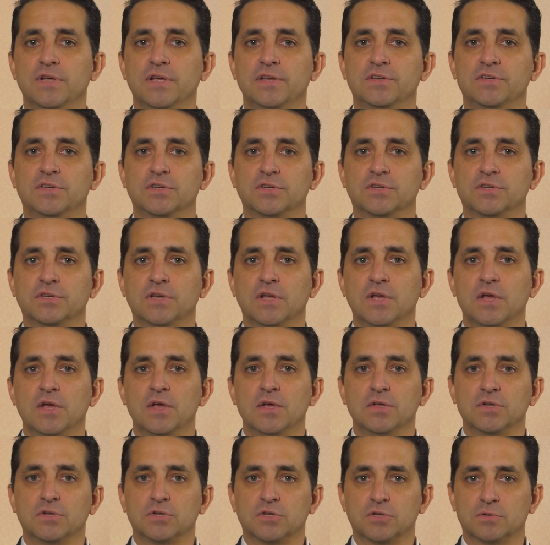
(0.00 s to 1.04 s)
It just
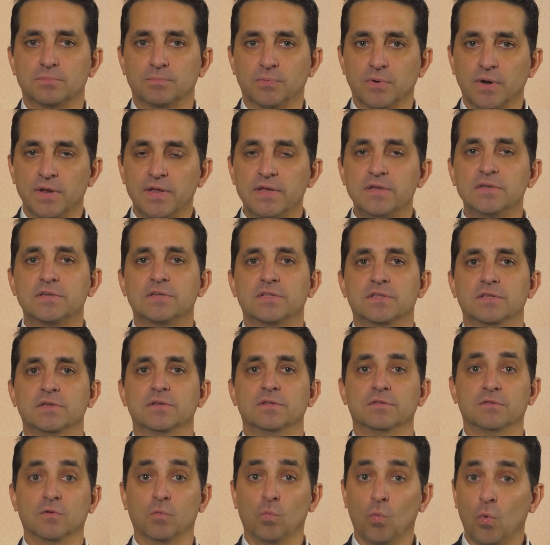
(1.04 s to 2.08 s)
sprays
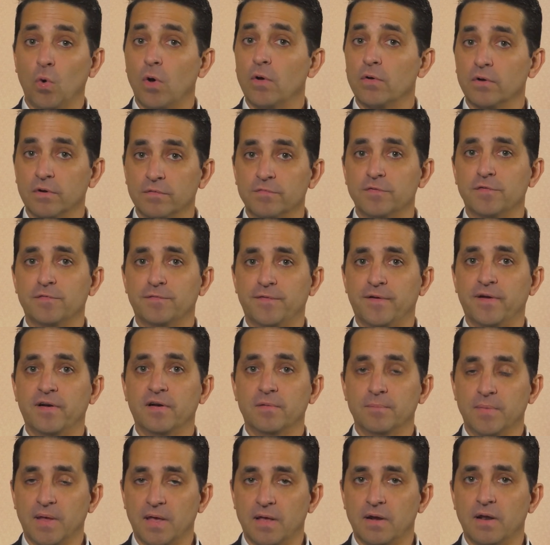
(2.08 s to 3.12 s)
the water of the
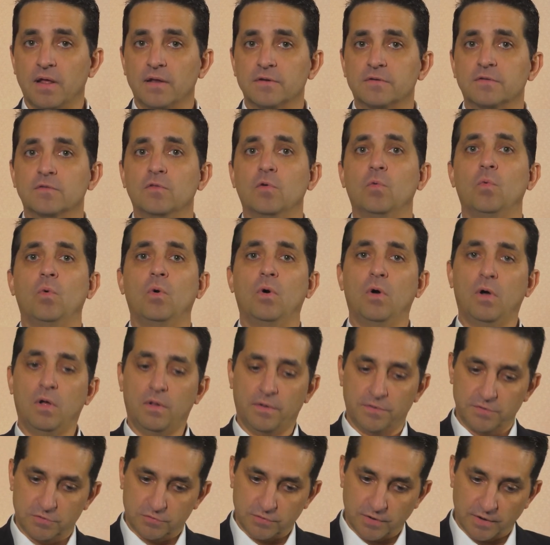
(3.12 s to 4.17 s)
fireman onto the
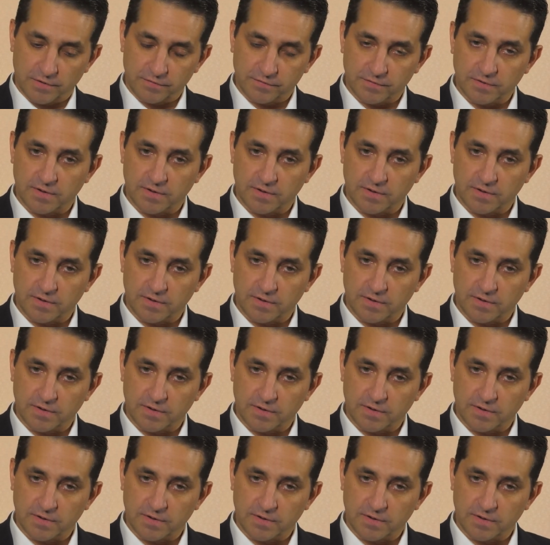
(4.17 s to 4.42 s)
wall and tries